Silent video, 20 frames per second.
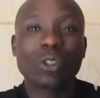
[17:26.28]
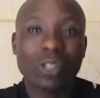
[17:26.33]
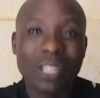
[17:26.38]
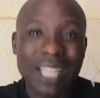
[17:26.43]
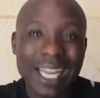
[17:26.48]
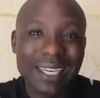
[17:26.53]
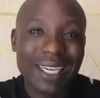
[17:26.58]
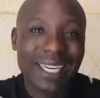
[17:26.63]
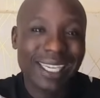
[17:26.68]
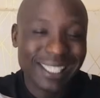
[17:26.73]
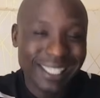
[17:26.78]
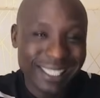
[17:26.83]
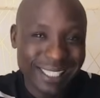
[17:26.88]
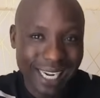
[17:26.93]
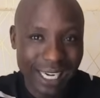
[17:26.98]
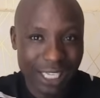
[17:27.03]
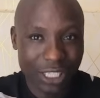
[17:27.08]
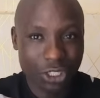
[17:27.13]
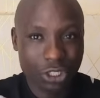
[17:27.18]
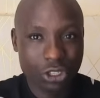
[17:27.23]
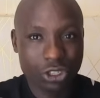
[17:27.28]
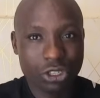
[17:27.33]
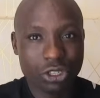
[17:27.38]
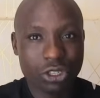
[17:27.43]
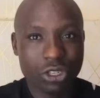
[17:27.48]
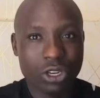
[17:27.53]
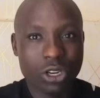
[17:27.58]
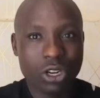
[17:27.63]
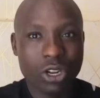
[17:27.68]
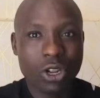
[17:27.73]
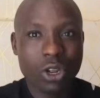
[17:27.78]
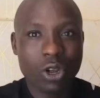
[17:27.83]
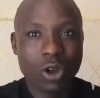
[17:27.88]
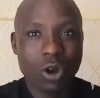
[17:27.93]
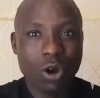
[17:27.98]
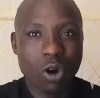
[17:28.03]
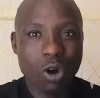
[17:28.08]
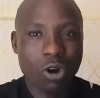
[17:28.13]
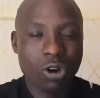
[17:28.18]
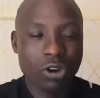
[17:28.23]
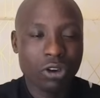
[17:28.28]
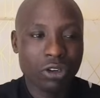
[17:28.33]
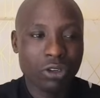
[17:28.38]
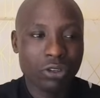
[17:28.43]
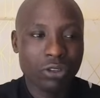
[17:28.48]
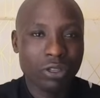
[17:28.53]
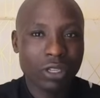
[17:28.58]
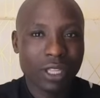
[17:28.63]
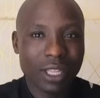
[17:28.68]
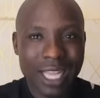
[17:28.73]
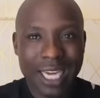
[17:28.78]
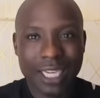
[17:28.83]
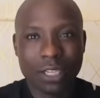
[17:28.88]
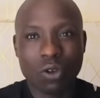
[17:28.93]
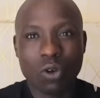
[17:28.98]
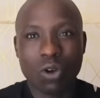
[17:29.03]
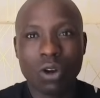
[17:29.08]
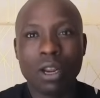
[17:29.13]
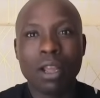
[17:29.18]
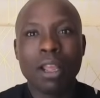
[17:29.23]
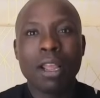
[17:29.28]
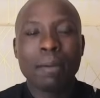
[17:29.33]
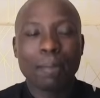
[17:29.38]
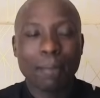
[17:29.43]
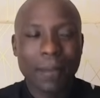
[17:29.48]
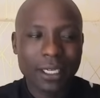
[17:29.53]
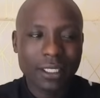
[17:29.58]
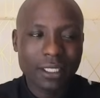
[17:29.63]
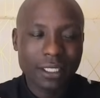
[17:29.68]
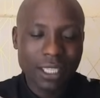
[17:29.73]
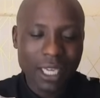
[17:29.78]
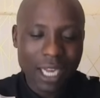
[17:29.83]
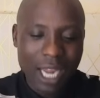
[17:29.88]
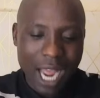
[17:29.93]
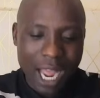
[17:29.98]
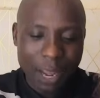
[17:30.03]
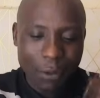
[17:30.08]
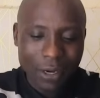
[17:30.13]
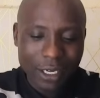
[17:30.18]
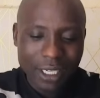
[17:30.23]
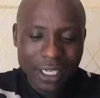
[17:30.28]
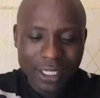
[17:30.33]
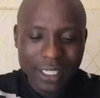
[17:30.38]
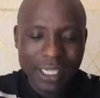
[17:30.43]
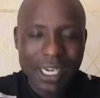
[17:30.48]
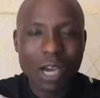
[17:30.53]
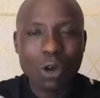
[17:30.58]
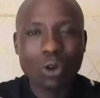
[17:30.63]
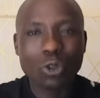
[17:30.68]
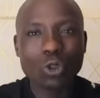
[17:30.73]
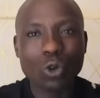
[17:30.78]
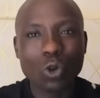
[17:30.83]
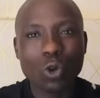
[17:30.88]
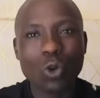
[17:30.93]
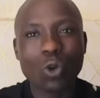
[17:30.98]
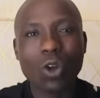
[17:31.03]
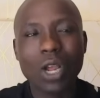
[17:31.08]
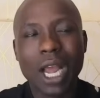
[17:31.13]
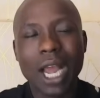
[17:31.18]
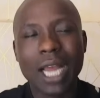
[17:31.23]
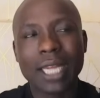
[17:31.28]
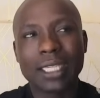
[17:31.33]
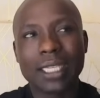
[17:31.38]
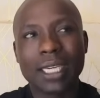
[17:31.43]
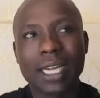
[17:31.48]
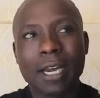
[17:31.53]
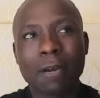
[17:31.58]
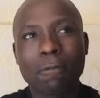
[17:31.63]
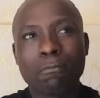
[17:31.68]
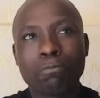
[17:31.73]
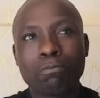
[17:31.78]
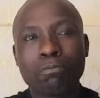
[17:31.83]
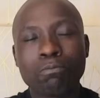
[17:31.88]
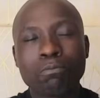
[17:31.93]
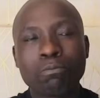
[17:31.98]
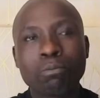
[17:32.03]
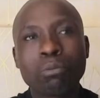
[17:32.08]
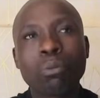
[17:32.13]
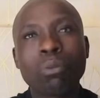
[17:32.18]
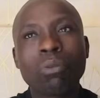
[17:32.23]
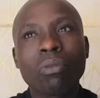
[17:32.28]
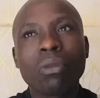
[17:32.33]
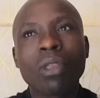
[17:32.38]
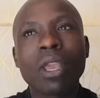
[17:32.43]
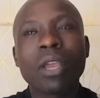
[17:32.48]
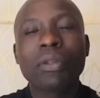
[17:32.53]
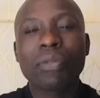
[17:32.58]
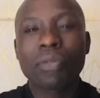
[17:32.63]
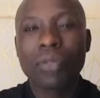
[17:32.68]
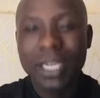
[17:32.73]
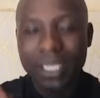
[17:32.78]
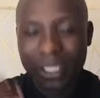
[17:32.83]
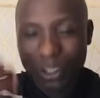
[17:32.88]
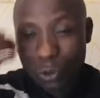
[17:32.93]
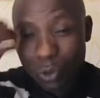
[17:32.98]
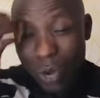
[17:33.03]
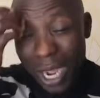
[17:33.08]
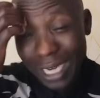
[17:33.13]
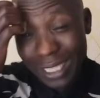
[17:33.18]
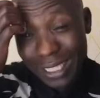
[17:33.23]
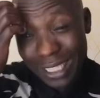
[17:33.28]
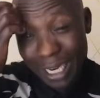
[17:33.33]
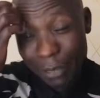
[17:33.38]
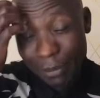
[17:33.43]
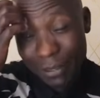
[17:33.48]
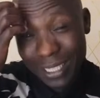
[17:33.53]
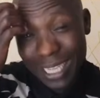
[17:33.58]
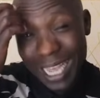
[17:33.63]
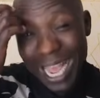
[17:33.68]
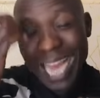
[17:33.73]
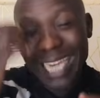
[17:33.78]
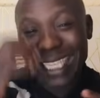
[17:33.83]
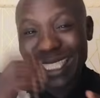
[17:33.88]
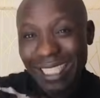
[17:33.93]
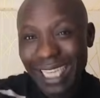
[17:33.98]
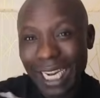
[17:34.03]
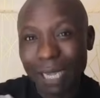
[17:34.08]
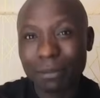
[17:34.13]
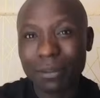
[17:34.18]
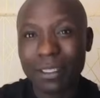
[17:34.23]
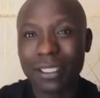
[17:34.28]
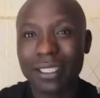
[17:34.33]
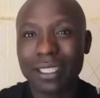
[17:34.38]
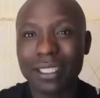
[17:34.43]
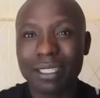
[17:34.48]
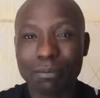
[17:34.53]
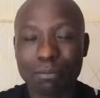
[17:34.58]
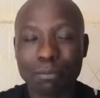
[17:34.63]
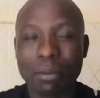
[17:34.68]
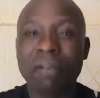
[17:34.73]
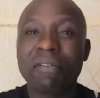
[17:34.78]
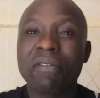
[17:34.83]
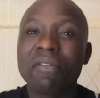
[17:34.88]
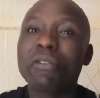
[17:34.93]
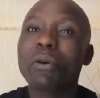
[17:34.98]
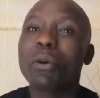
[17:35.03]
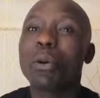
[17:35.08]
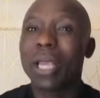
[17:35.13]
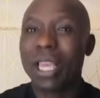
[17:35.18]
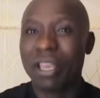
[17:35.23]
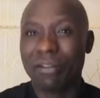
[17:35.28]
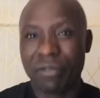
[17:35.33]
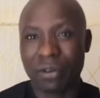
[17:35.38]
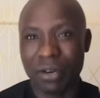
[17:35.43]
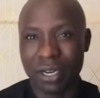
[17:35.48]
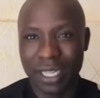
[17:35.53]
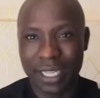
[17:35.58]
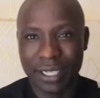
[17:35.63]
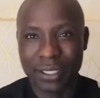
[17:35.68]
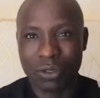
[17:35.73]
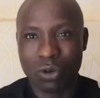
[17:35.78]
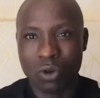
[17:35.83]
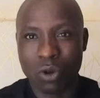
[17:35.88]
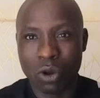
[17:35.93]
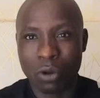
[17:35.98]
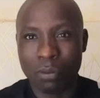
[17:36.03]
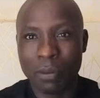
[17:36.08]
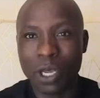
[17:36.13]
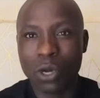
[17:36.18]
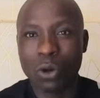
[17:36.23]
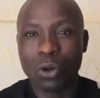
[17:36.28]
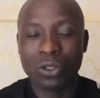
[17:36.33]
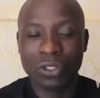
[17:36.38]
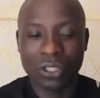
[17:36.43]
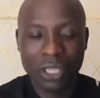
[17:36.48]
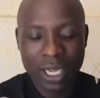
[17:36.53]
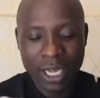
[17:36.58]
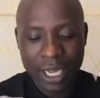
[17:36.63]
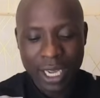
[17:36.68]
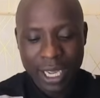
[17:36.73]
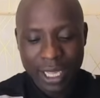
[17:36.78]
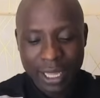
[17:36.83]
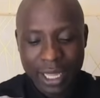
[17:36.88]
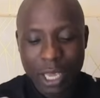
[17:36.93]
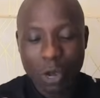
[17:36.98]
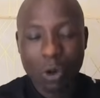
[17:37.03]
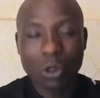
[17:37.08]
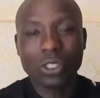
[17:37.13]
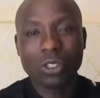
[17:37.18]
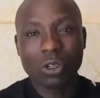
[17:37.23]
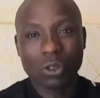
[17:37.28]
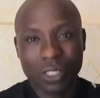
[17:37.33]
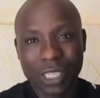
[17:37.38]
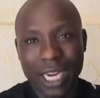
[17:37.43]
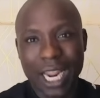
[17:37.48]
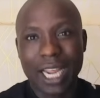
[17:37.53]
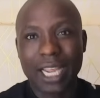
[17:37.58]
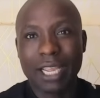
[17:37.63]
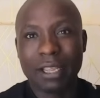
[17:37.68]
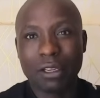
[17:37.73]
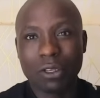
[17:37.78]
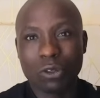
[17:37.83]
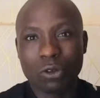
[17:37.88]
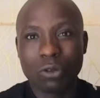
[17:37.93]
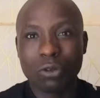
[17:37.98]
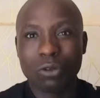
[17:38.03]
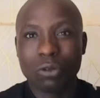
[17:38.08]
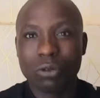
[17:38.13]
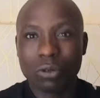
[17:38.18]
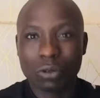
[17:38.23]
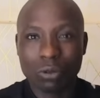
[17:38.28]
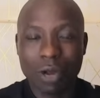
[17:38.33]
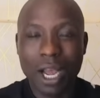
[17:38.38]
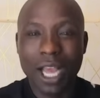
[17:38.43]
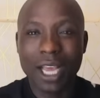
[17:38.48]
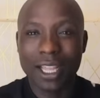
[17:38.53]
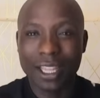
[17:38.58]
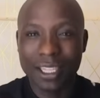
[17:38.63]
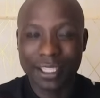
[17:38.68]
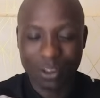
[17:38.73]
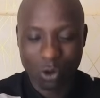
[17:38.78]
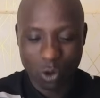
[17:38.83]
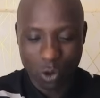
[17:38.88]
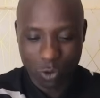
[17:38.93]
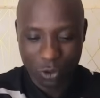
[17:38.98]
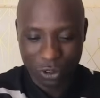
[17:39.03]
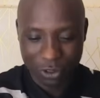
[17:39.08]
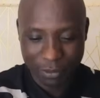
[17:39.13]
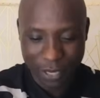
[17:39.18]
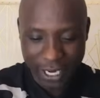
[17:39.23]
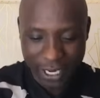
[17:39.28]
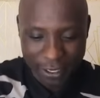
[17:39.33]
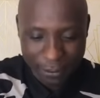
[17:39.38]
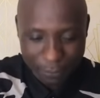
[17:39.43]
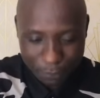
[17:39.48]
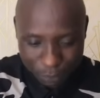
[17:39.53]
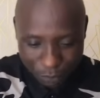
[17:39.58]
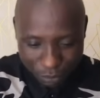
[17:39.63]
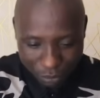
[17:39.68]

that extent on that call. But I want us now to look at the two attempts, the attempts before even this call, because they also tie to why this call was made.